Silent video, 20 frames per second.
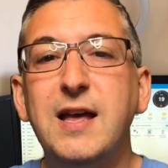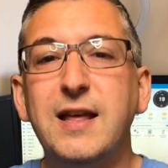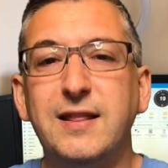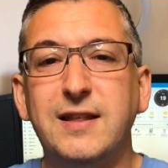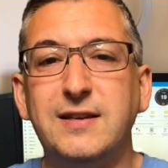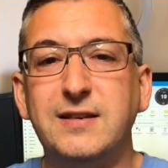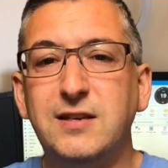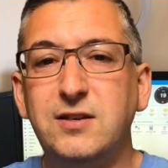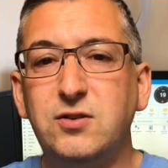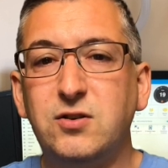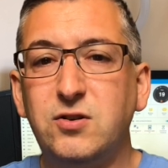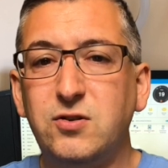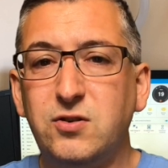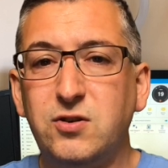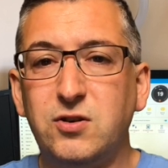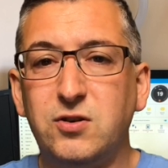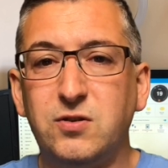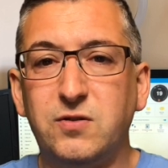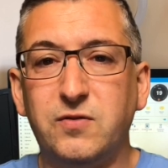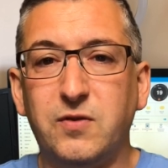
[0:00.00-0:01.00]
This is good
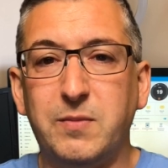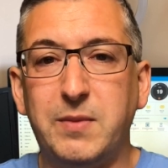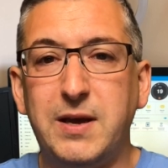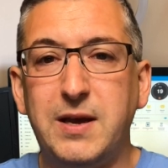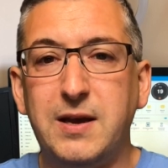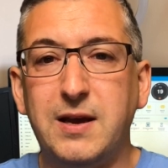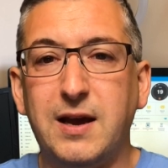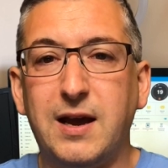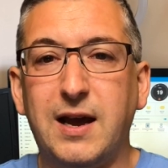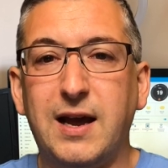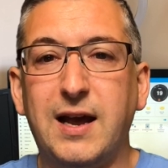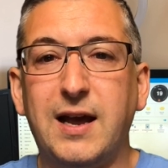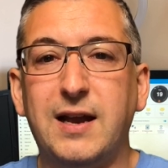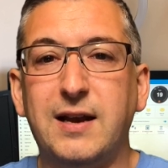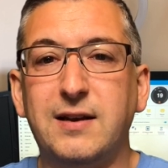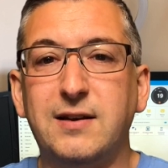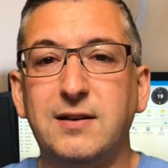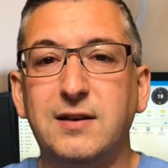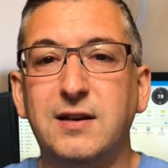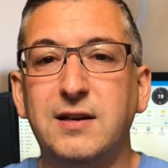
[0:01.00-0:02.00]
news for me
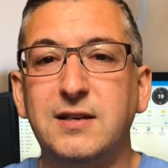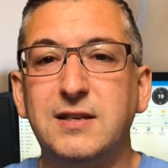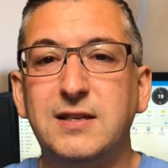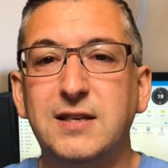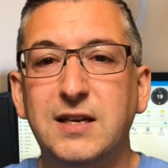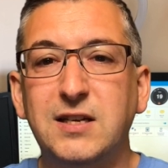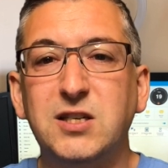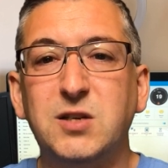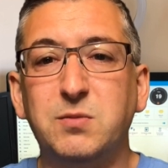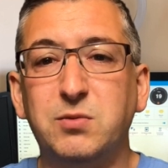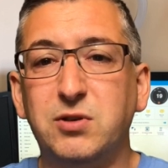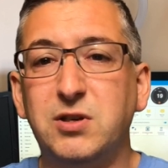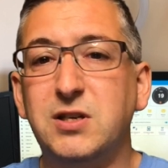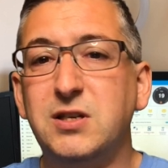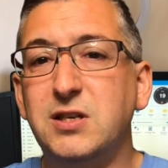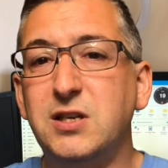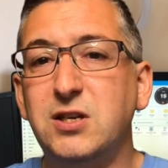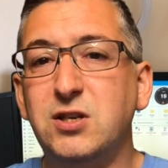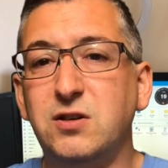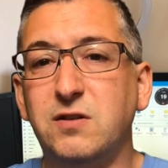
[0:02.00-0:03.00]
and a sensible
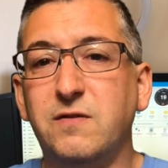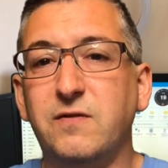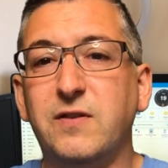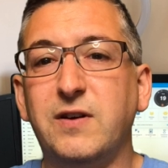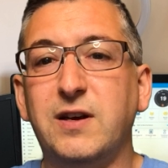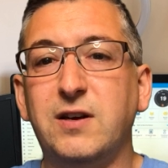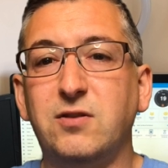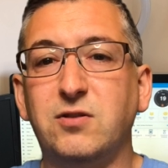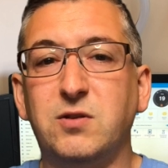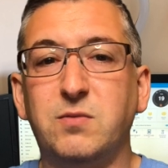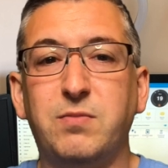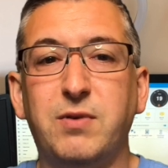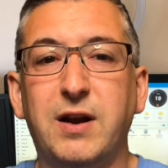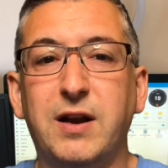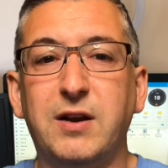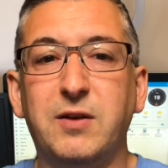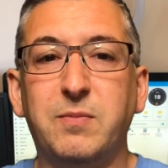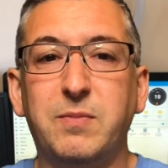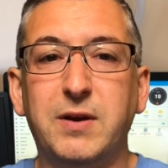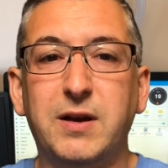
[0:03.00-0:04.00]
decision for
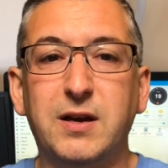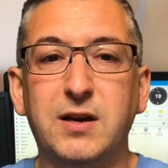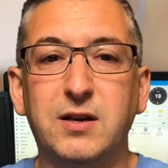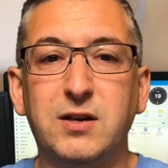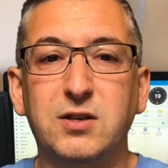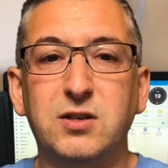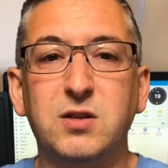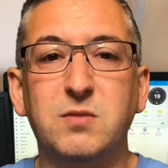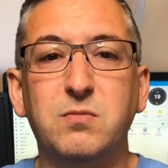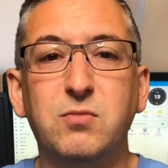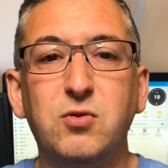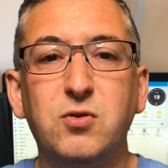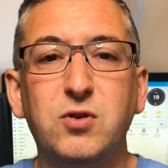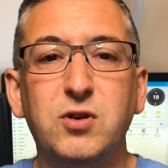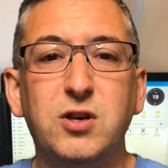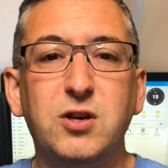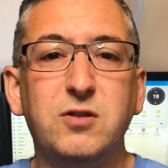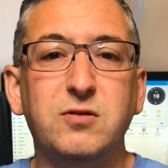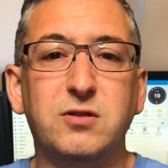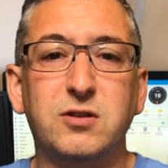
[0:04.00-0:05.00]
Hildebrand because the more
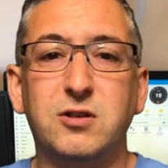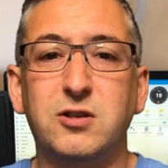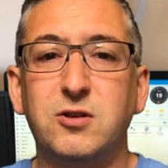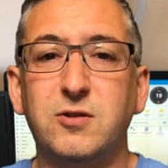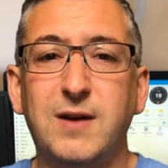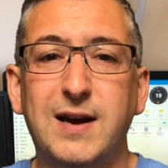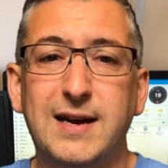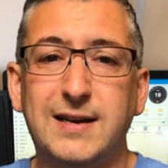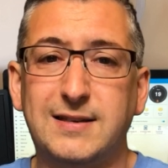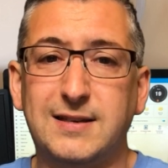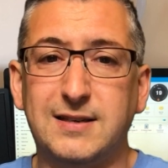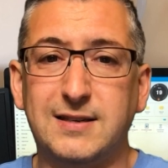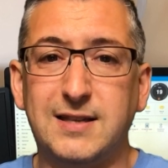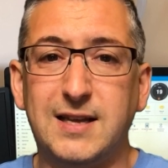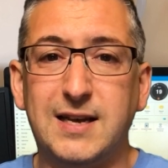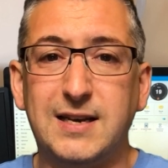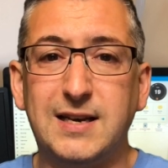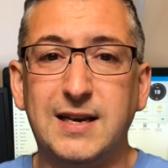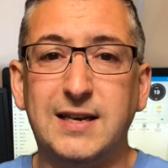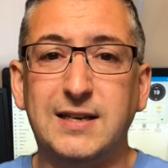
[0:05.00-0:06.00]
users who access
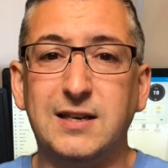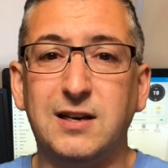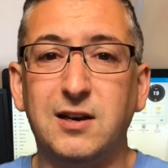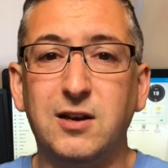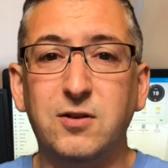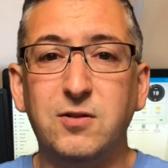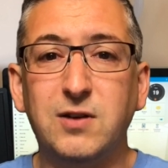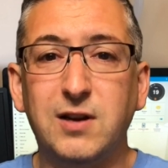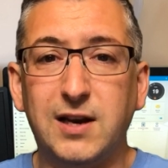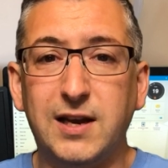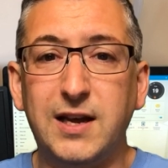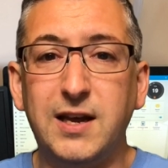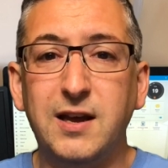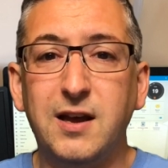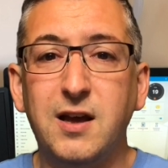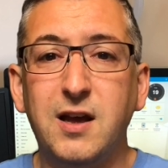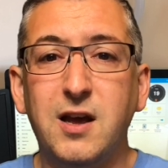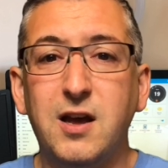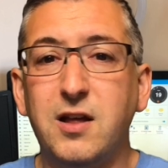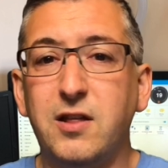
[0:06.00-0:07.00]
their data locally,
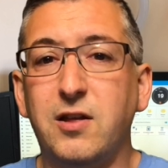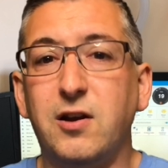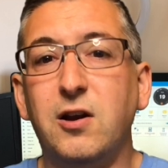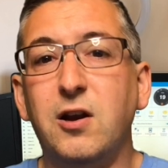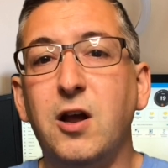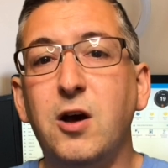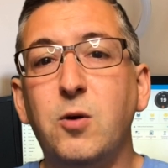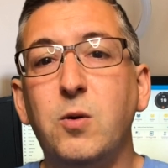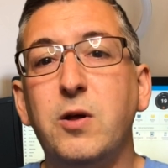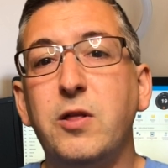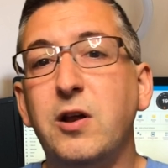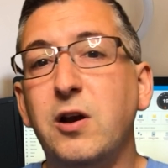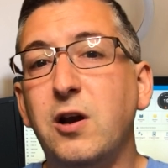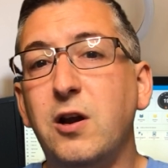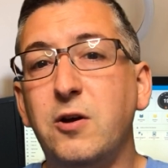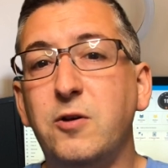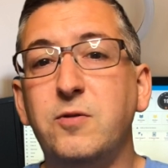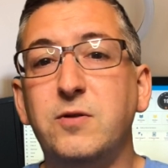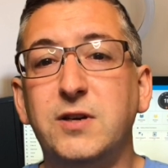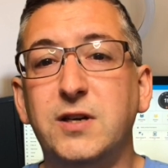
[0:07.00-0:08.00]
the lower the
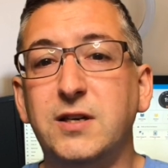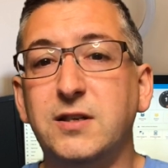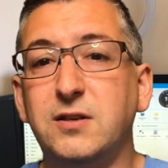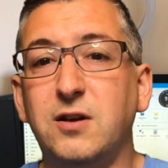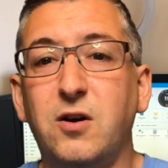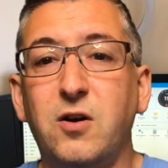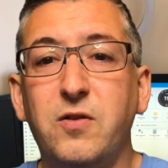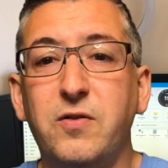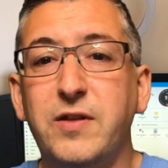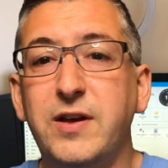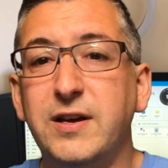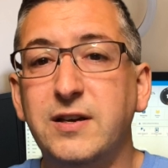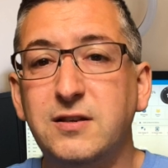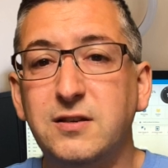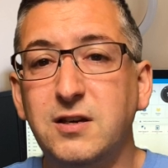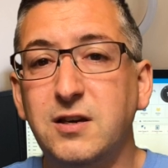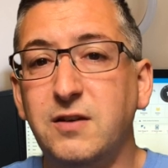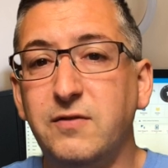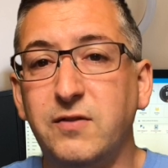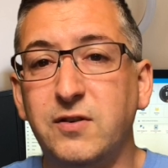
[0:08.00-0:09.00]
load is on their
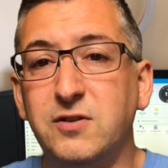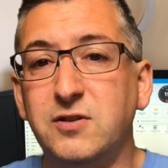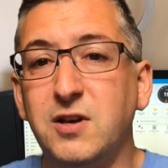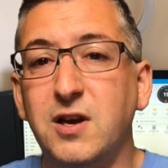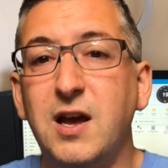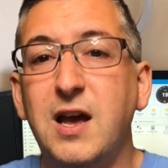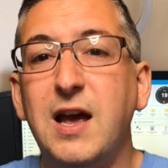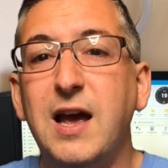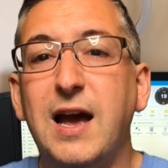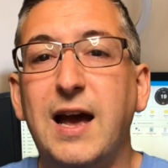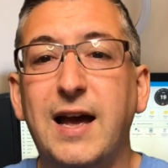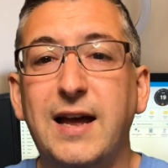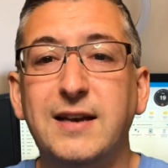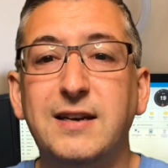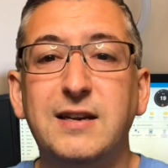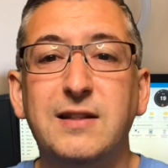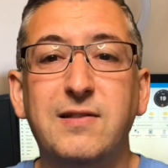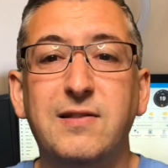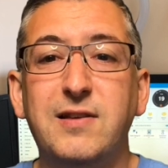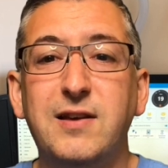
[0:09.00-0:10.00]
servers, and
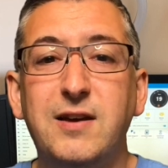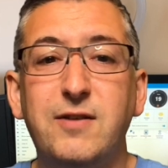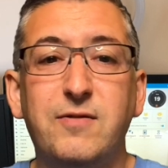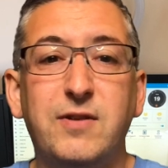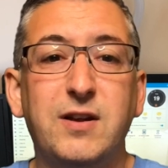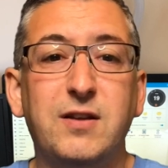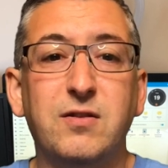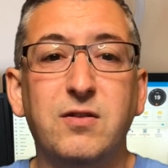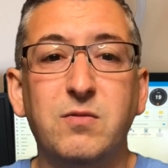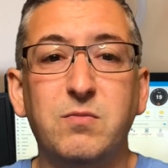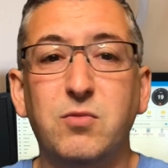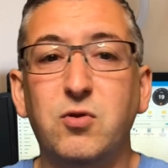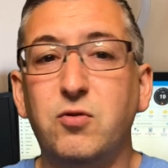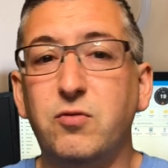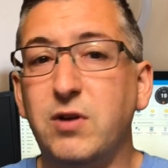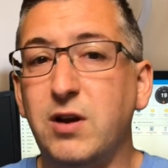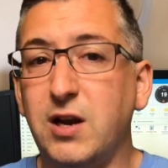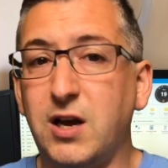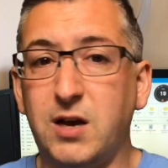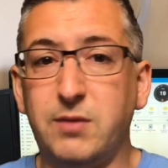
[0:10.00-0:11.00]
in theory, the more
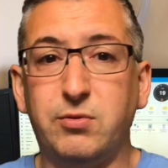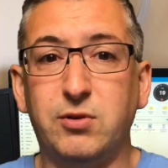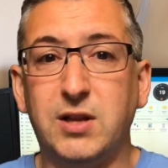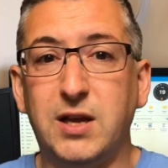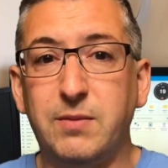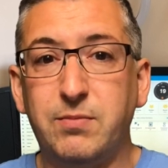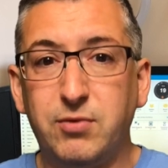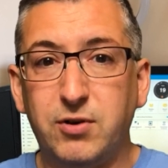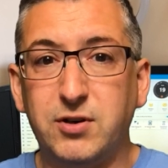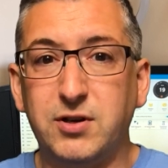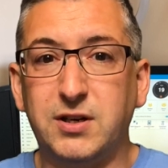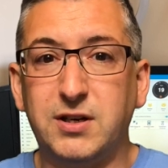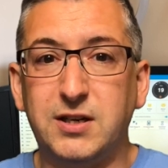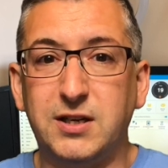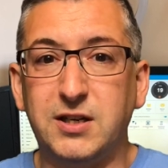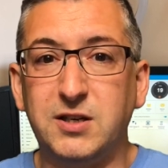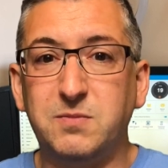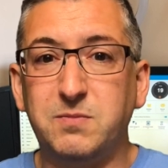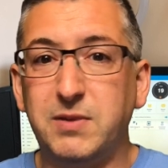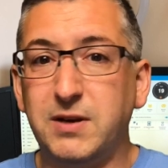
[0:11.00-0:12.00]
reliable their product
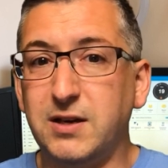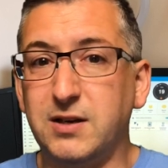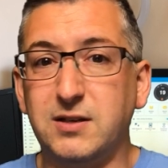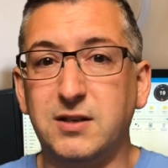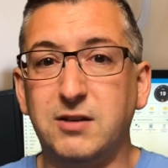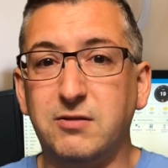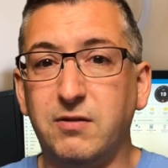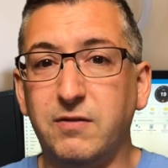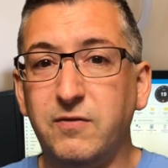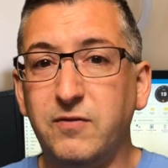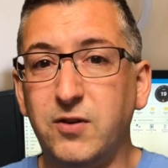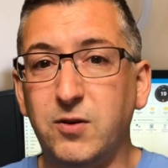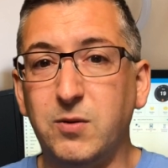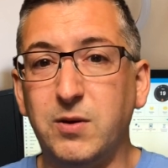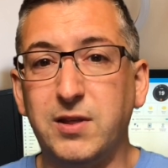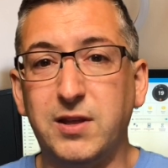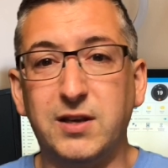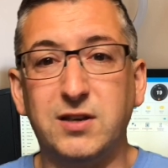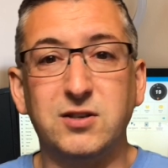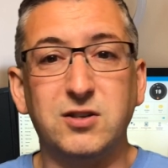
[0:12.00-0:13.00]
is because there are fewer
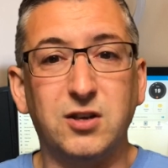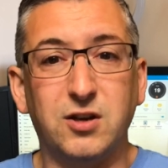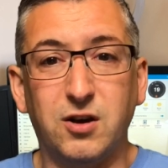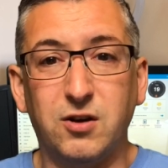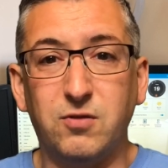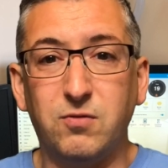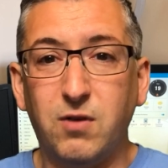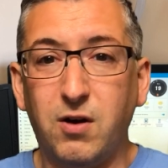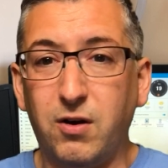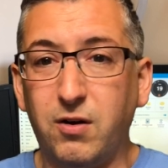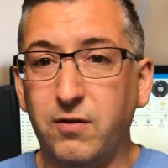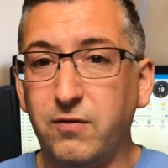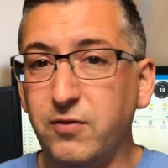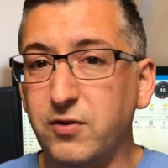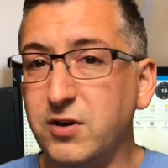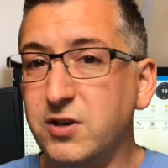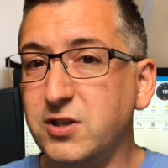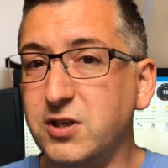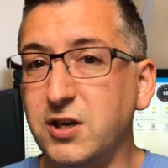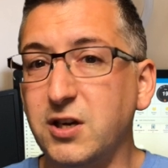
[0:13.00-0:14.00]
things to go wrong for
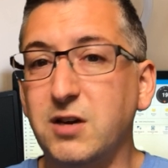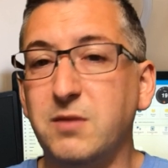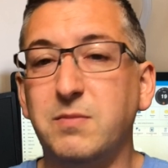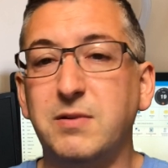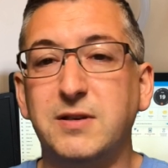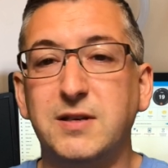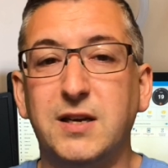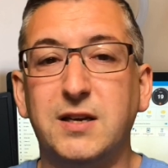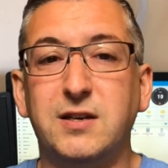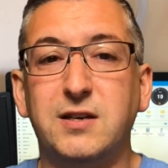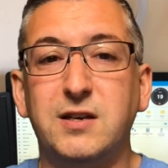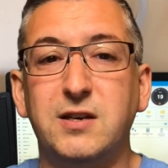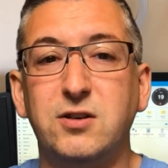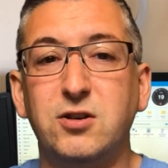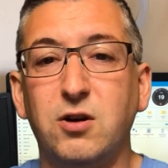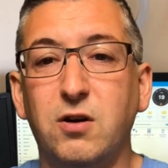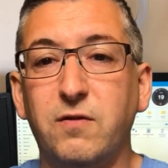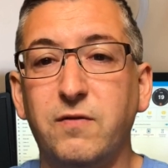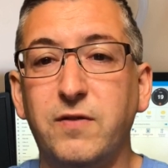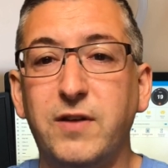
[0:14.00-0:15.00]
a certain percentage
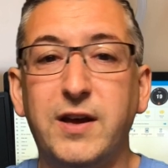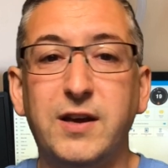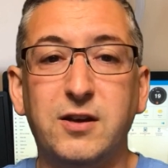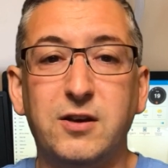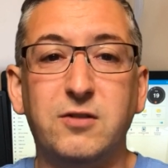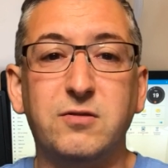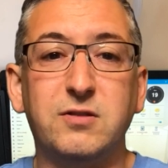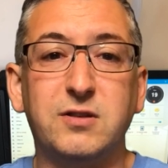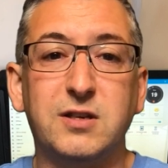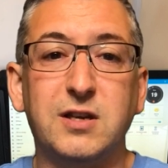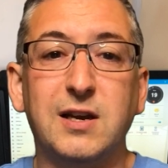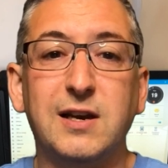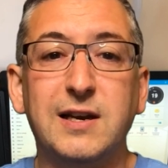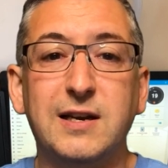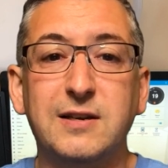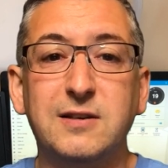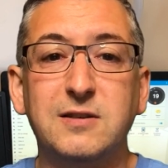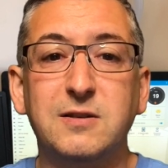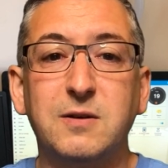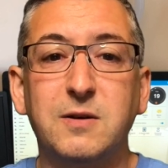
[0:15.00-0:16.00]
of their users at
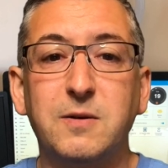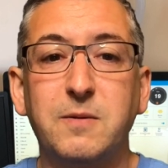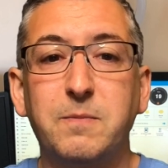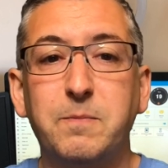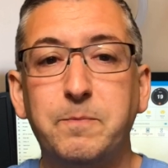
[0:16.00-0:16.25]
least.